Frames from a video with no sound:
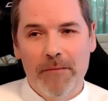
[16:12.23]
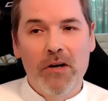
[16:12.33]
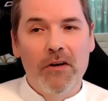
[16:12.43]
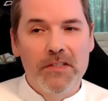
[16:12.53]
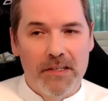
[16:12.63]

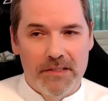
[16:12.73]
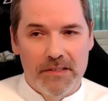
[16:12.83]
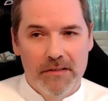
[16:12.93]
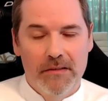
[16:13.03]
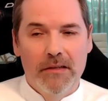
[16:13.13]

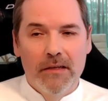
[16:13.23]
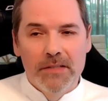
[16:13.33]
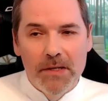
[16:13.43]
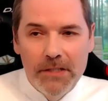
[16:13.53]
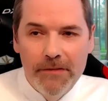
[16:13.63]
process,
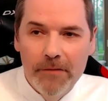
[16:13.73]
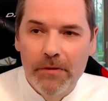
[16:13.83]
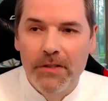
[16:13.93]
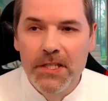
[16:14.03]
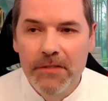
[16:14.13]
specific
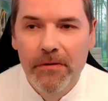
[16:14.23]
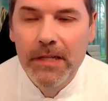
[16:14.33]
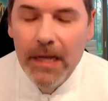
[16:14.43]
process for